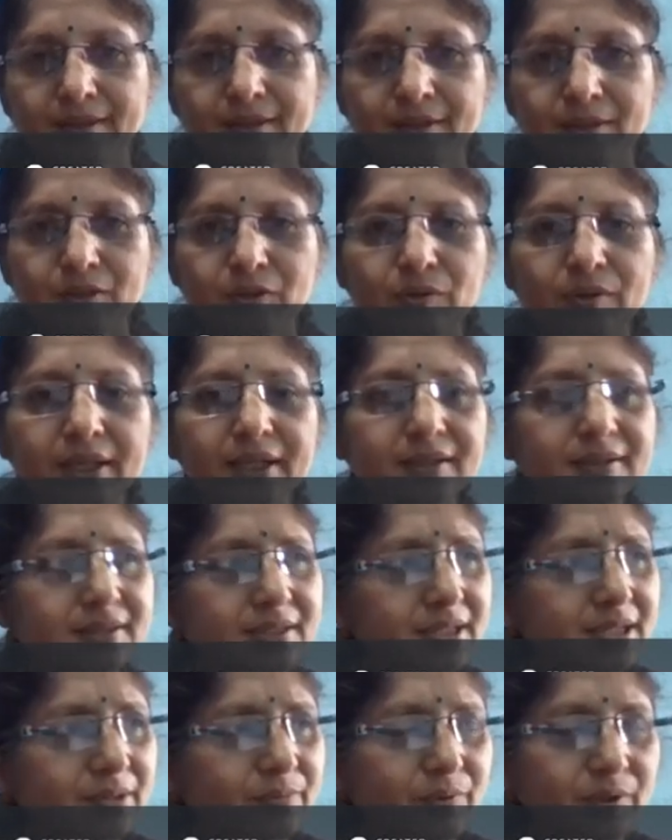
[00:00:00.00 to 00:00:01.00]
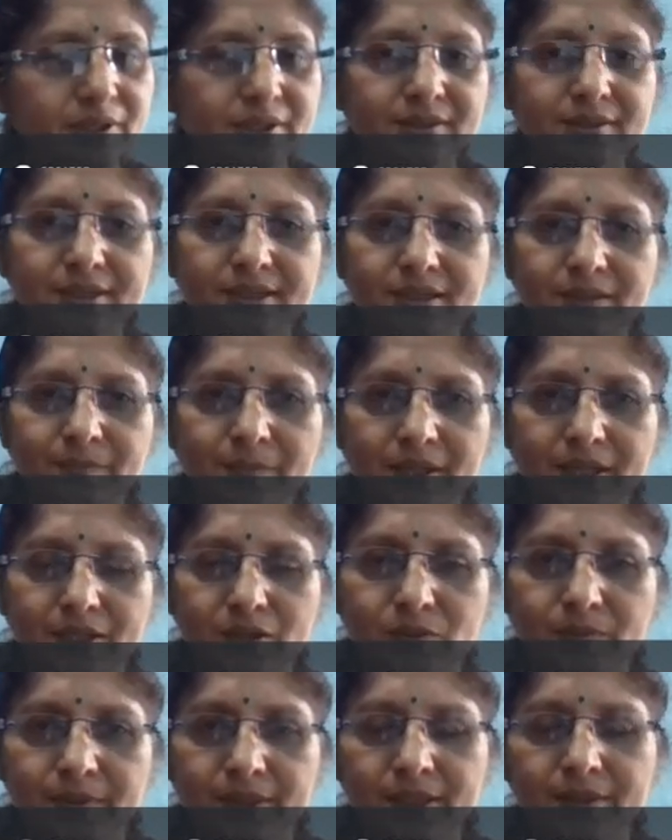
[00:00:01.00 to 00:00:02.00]
So let us see what is this
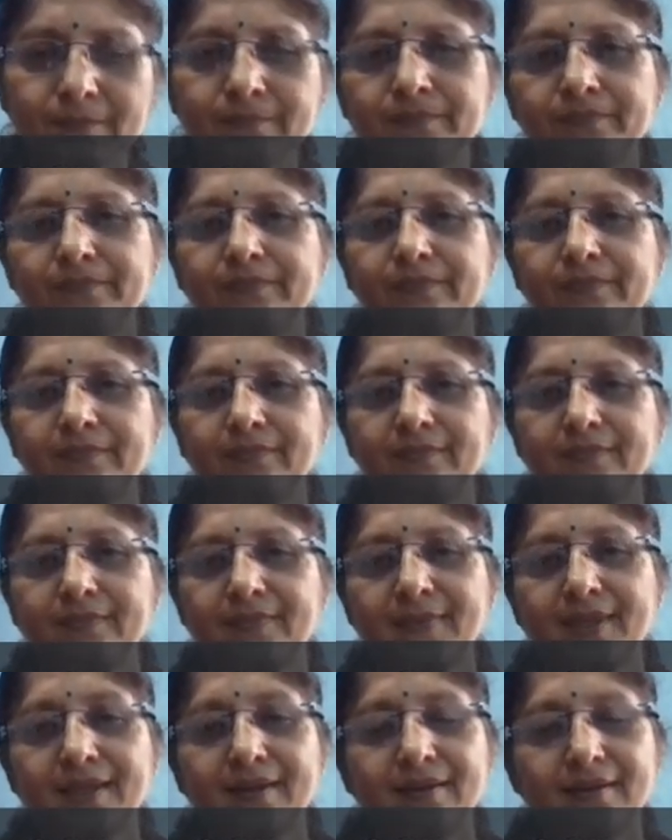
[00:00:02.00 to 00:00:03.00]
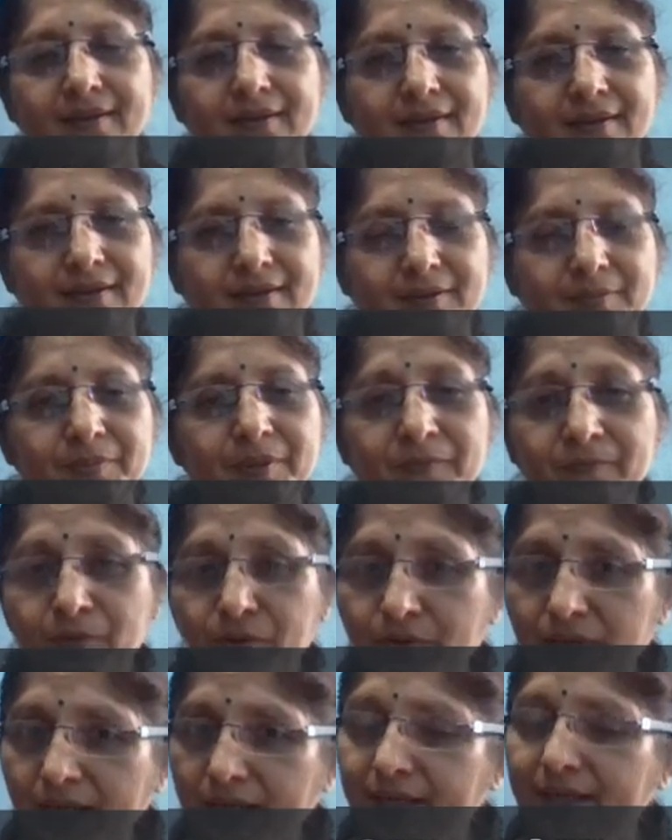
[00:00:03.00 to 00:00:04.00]
PHP.
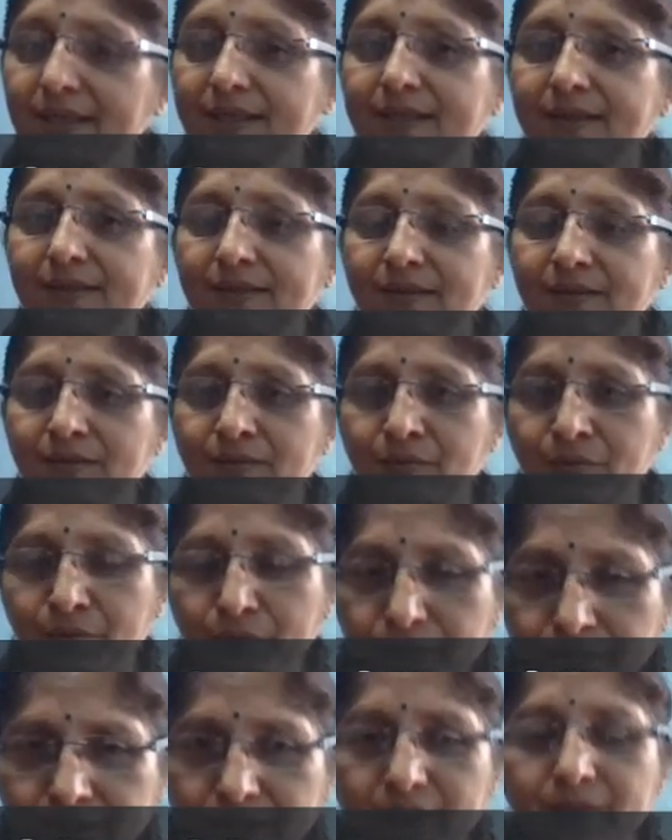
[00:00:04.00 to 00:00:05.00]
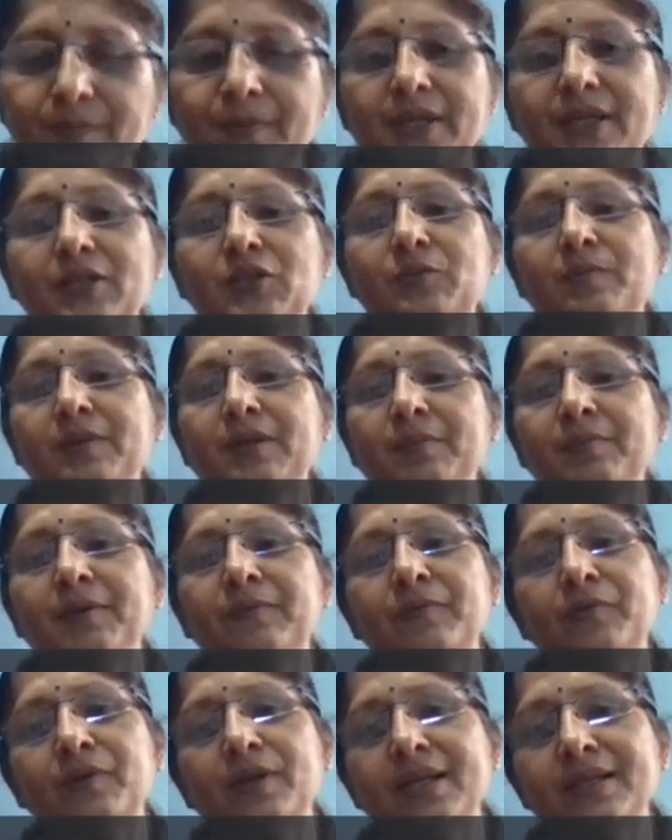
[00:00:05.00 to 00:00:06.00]
Before I go with the PHP,
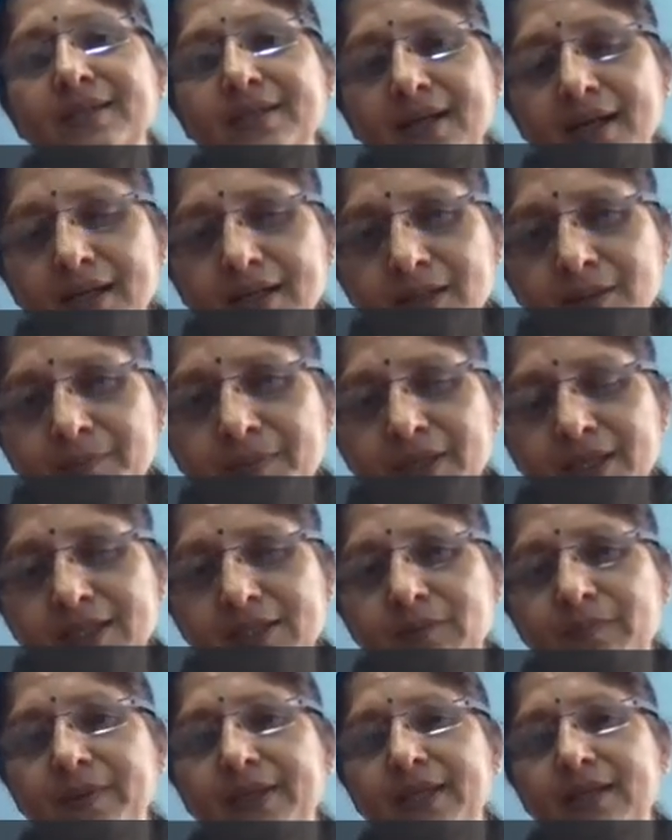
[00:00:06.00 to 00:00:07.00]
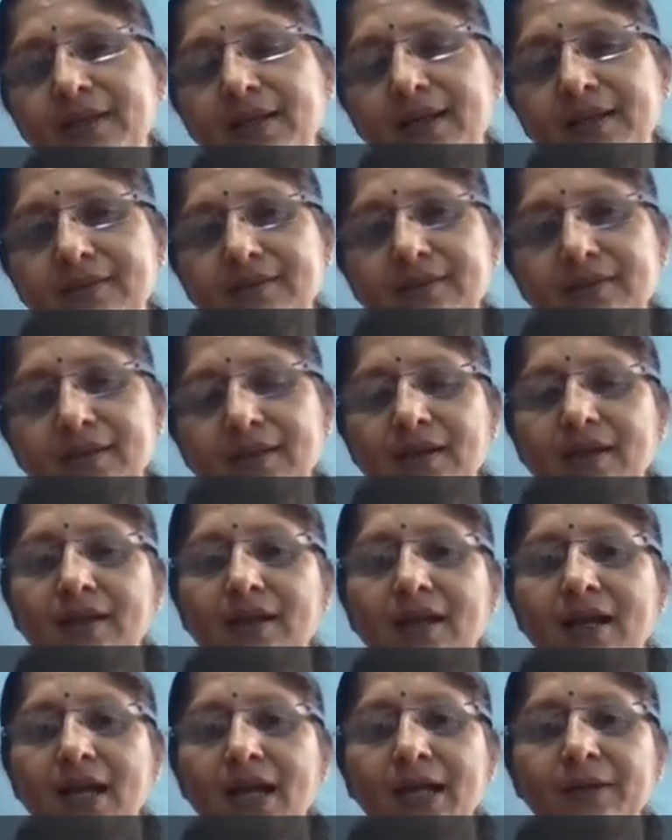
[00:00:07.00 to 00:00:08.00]
before I start the PHP class,
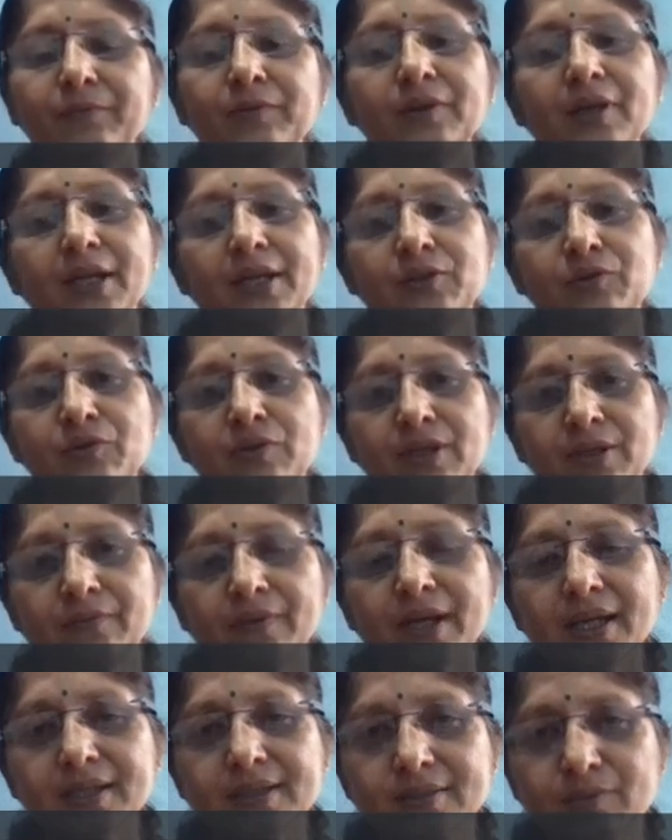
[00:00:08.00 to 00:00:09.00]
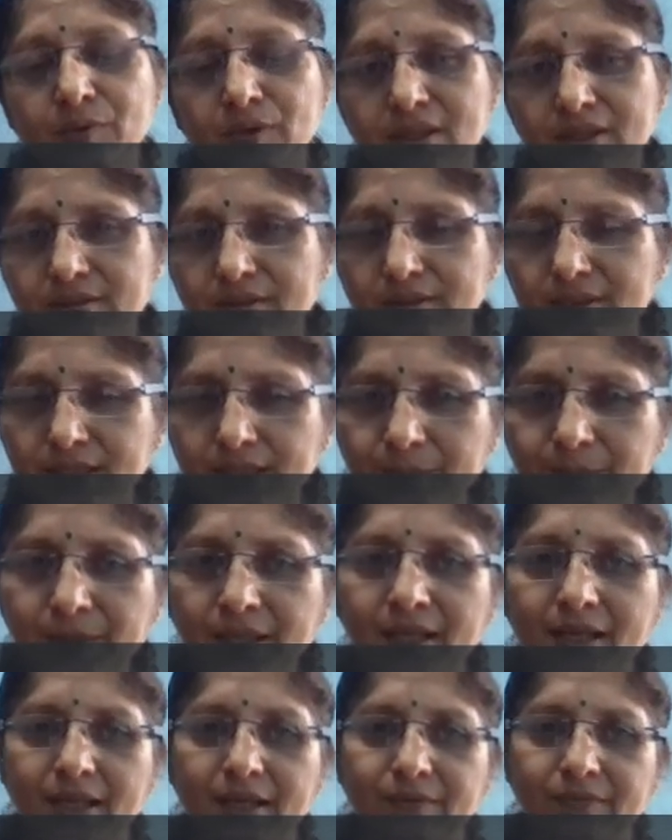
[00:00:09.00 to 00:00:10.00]
I would like to revise what is a
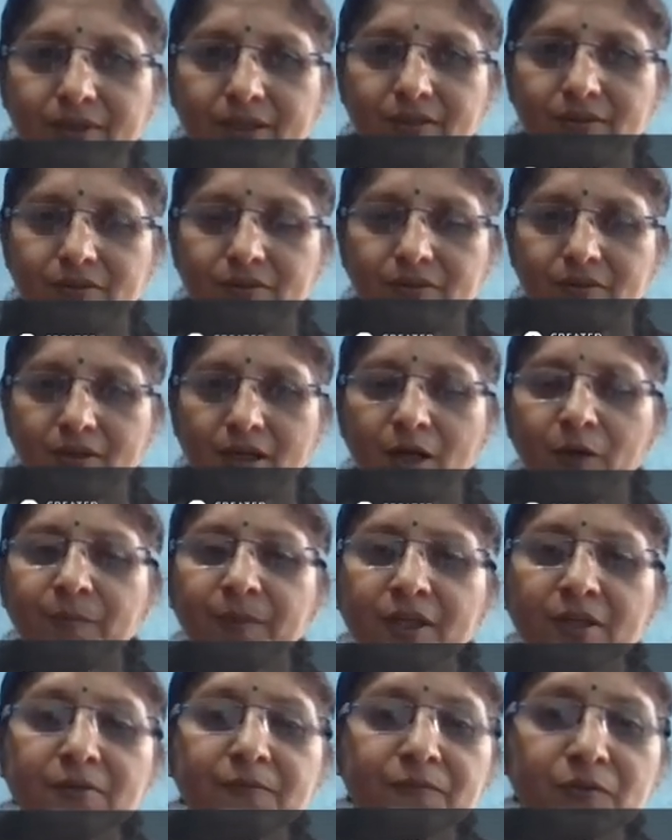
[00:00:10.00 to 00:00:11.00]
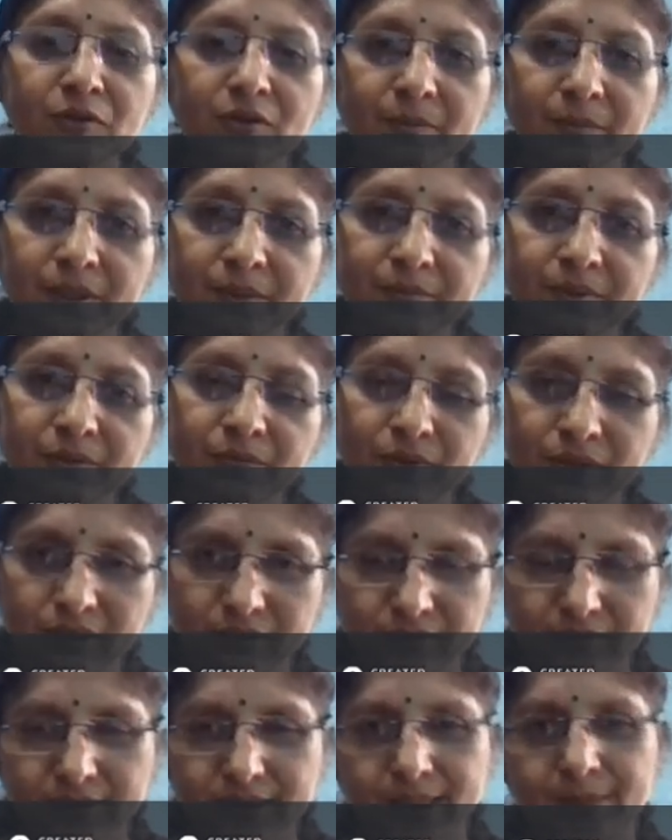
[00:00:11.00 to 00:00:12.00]
scripting language. How many of you remember what
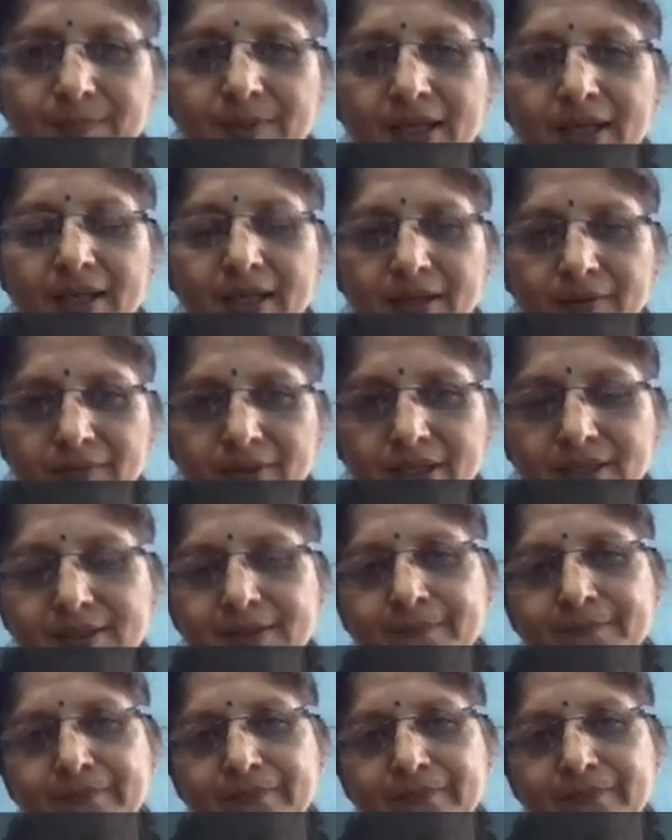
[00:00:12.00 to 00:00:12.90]
is a scripting language?